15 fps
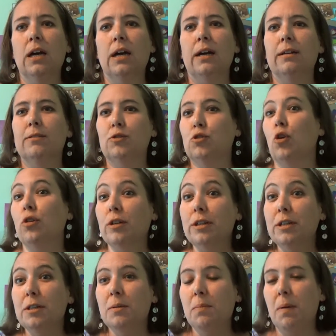
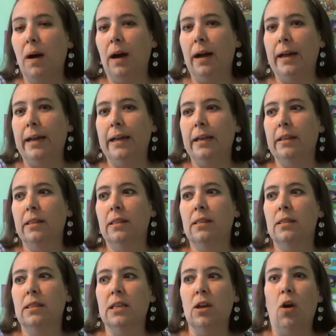started by
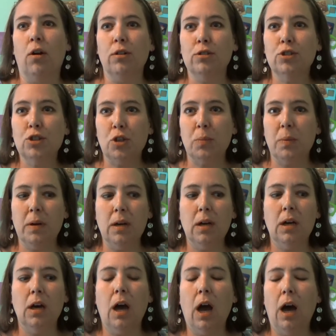the art
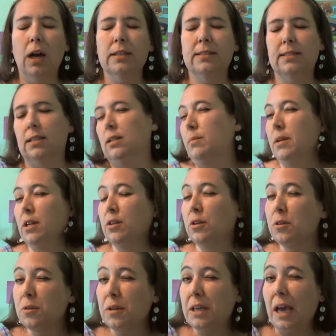Sherpa Cinnamon
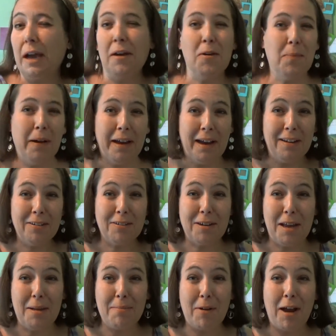Cooney. I hope I got her
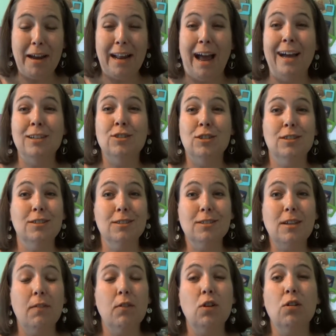name right. I just
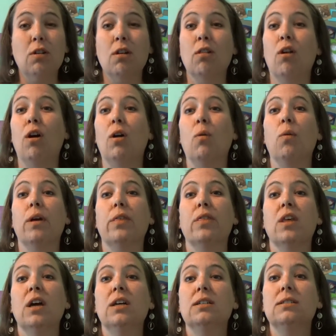discovered her along
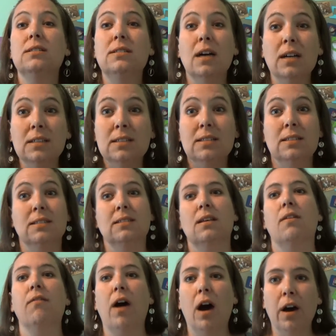with dozens
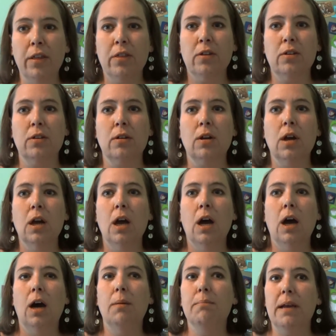of other
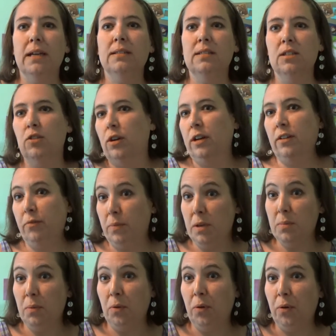amazing creative
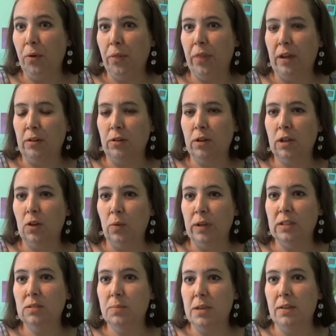people that are
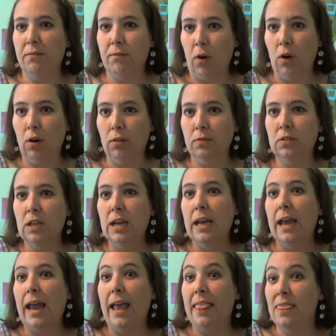going to be involved
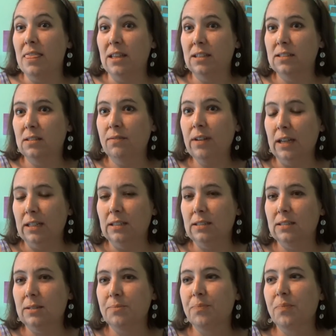in this event.